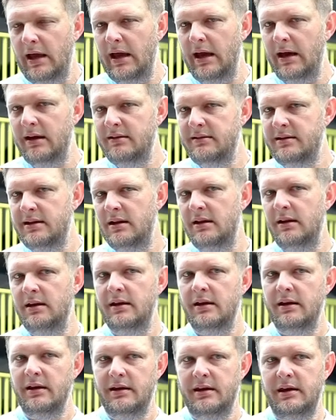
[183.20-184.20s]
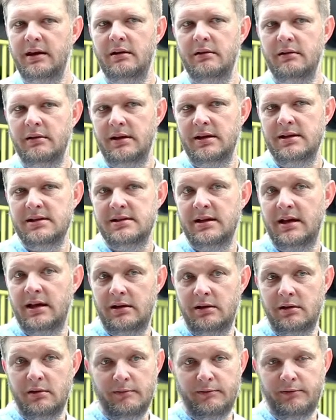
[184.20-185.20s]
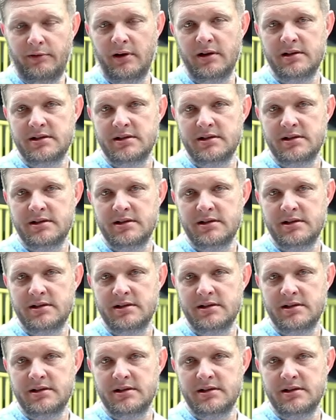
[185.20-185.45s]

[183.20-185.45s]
Ideally here is that you, for